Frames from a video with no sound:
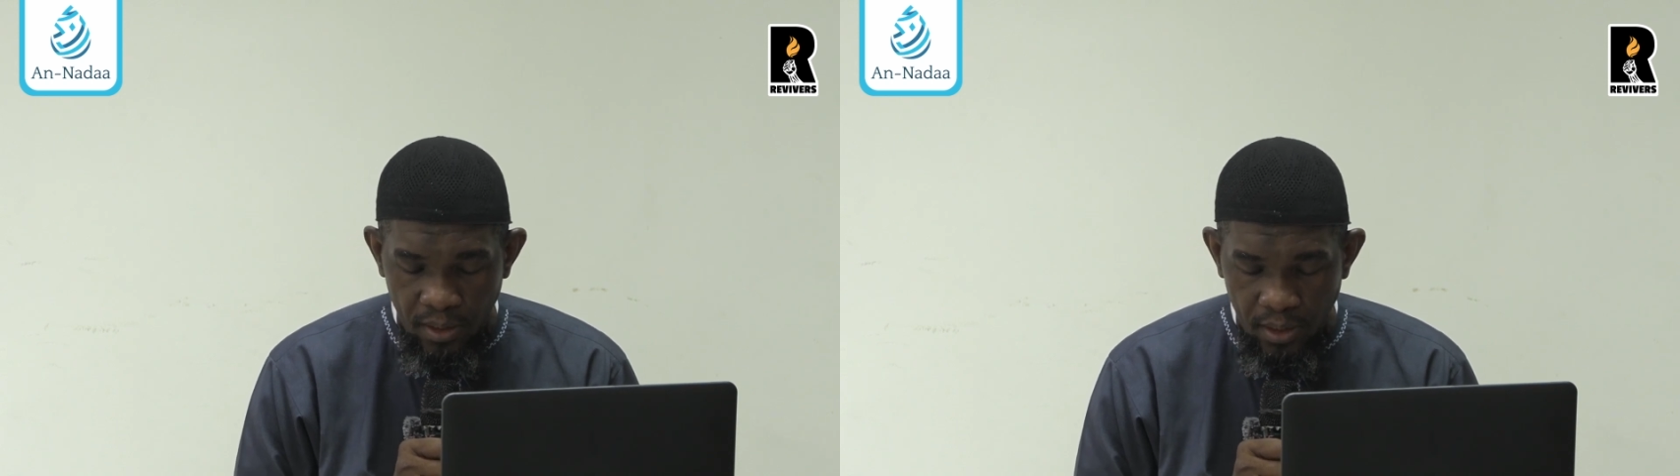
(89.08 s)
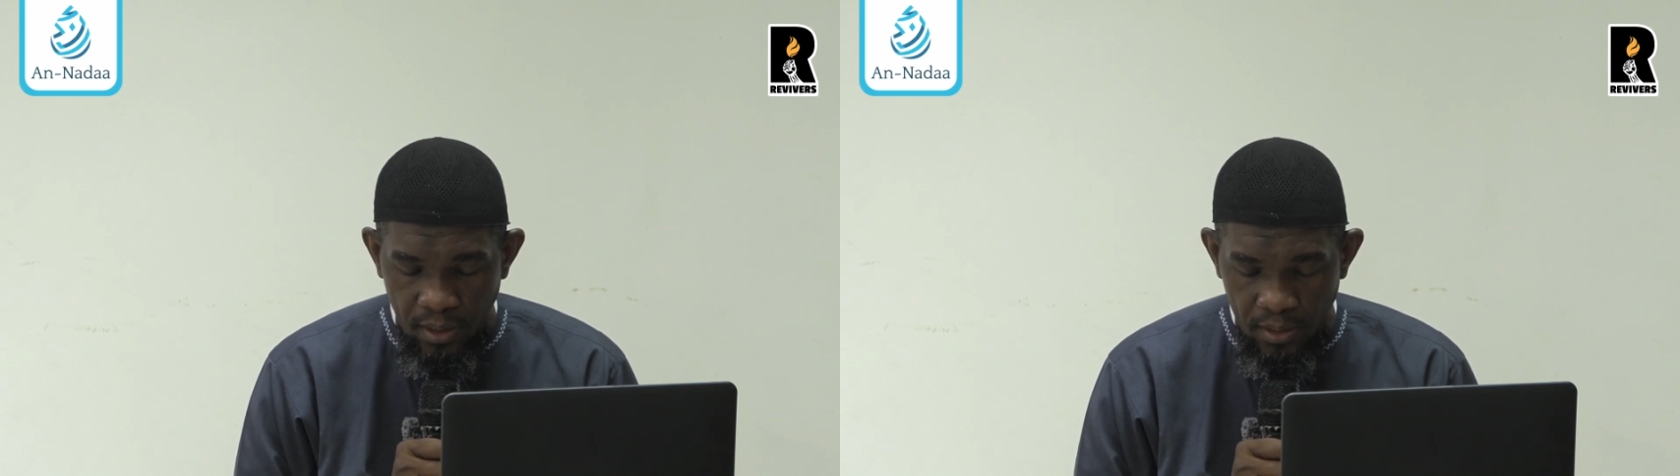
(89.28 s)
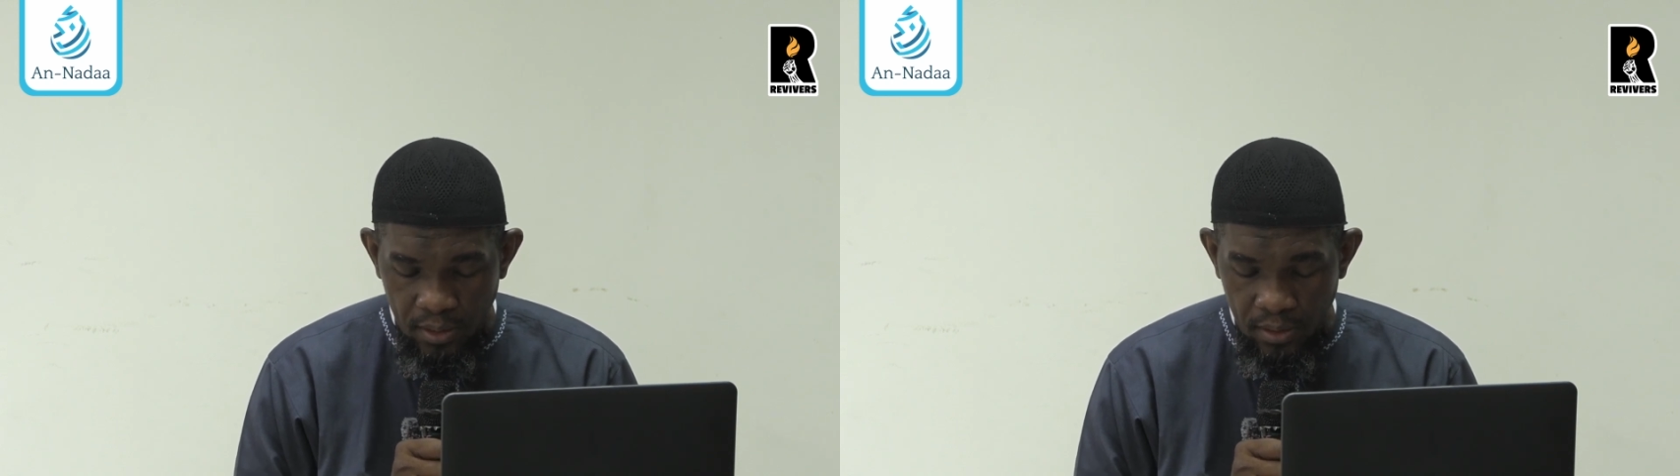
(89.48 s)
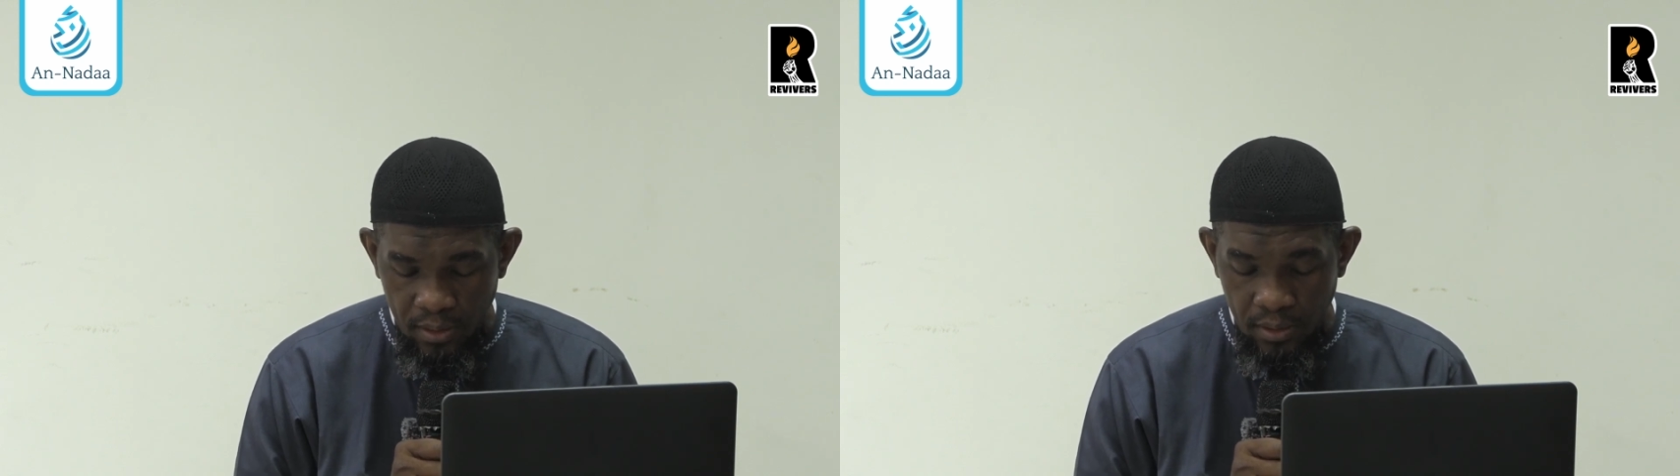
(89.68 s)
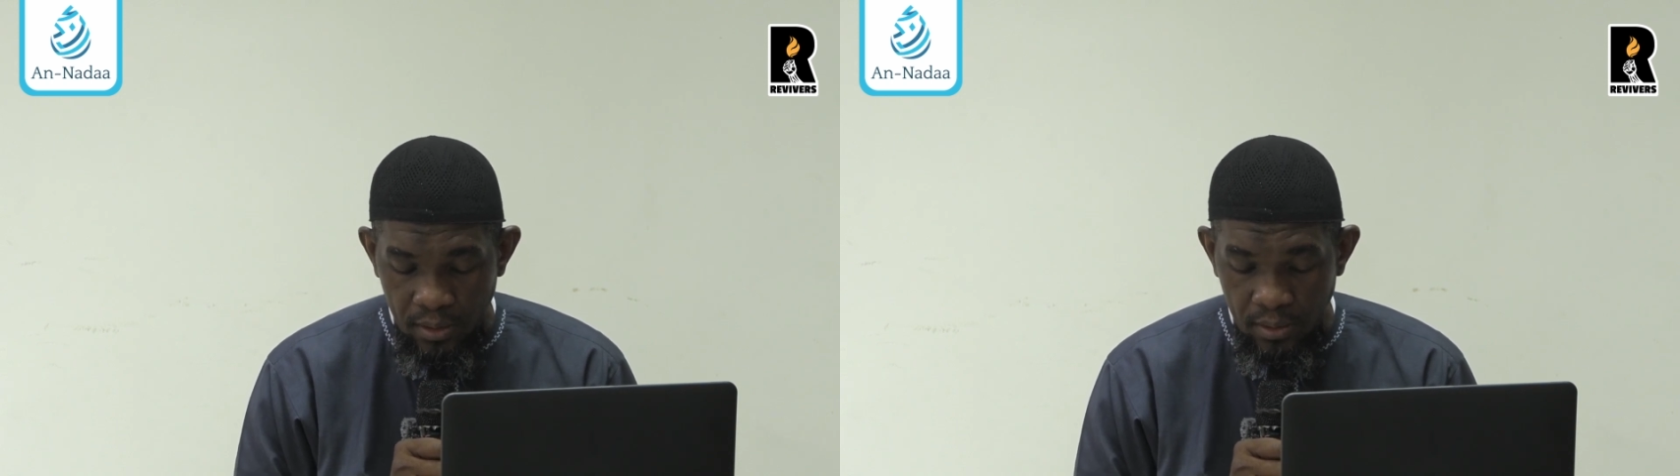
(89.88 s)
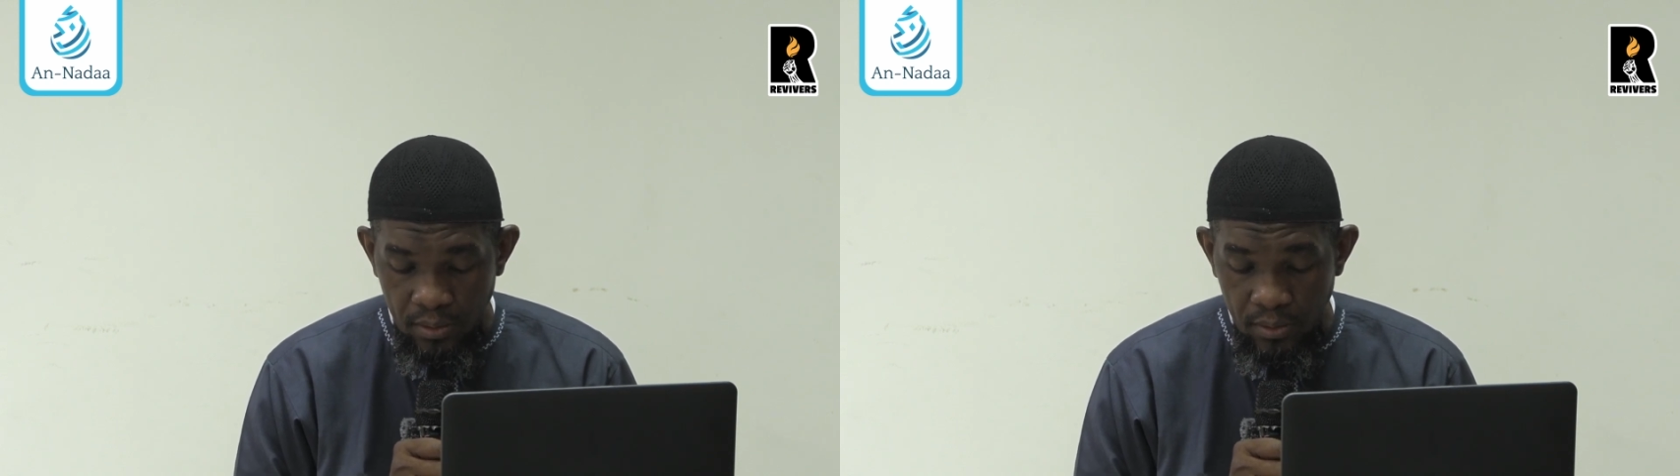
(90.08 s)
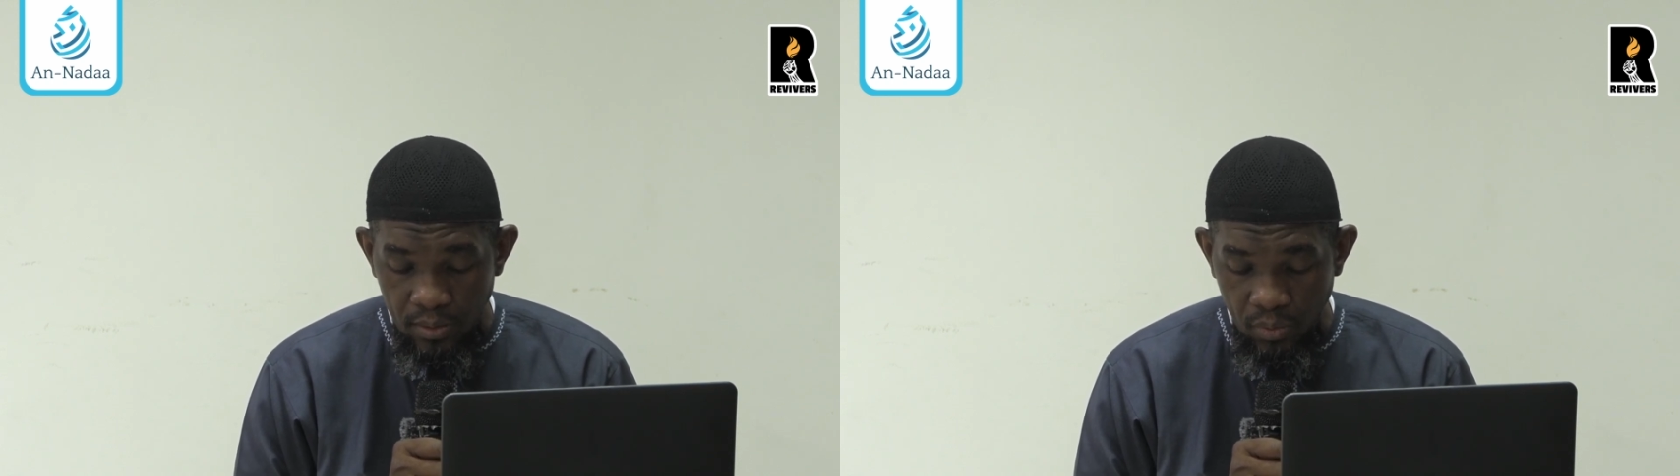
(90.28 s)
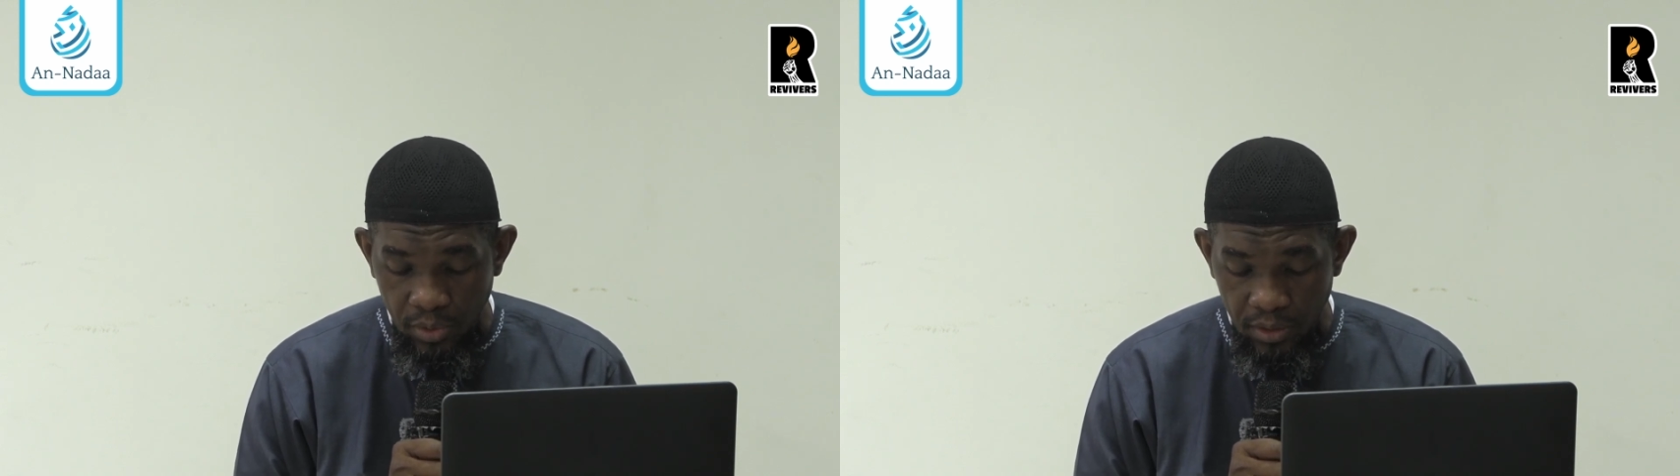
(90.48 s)
And
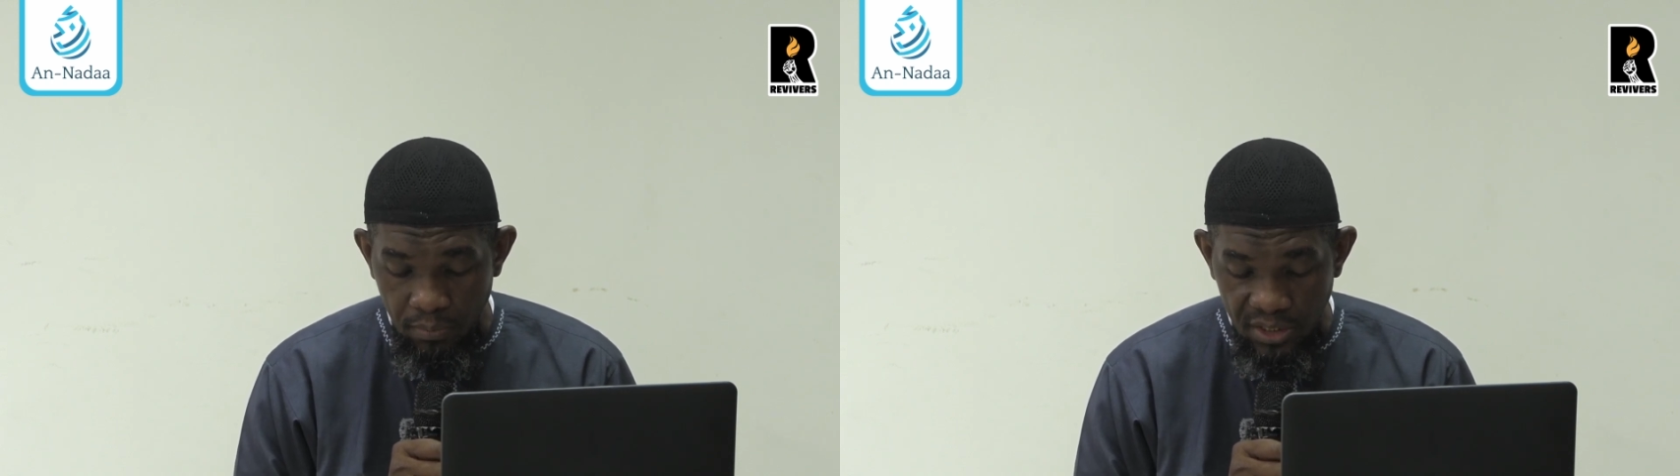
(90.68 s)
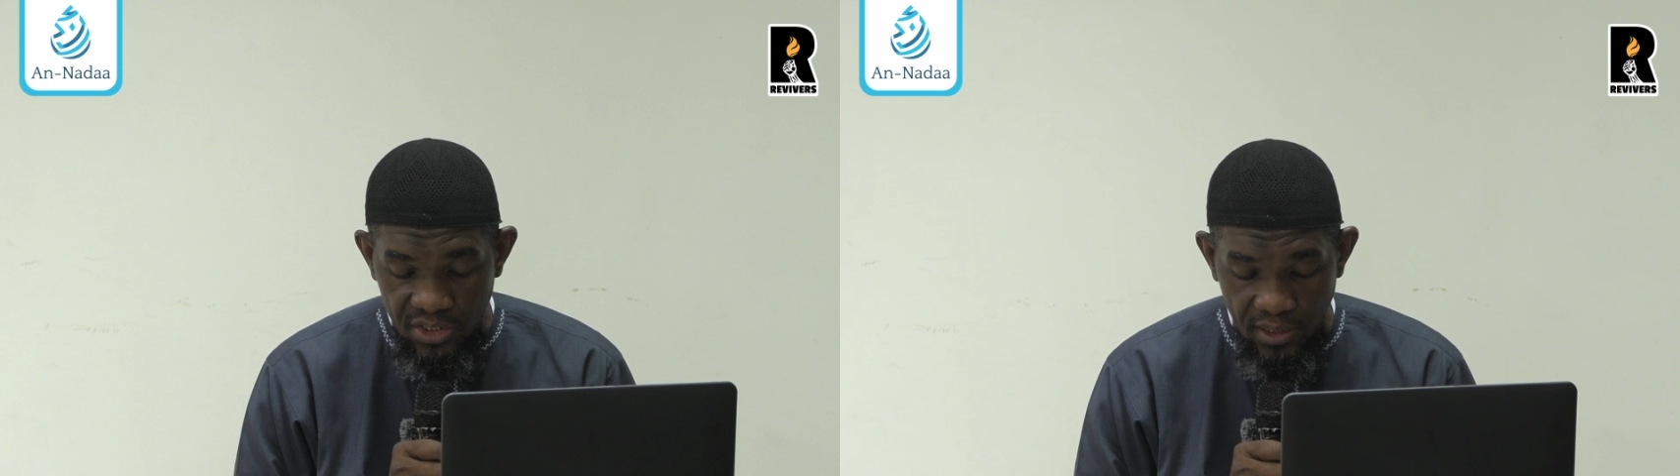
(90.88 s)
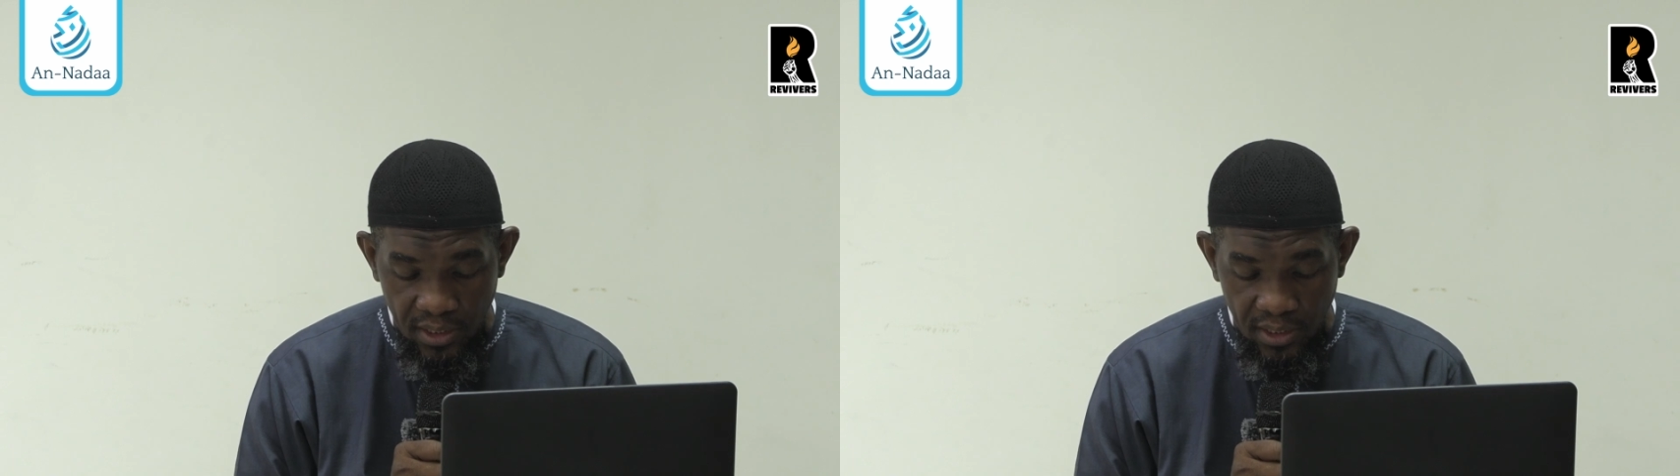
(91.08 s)
we mentioned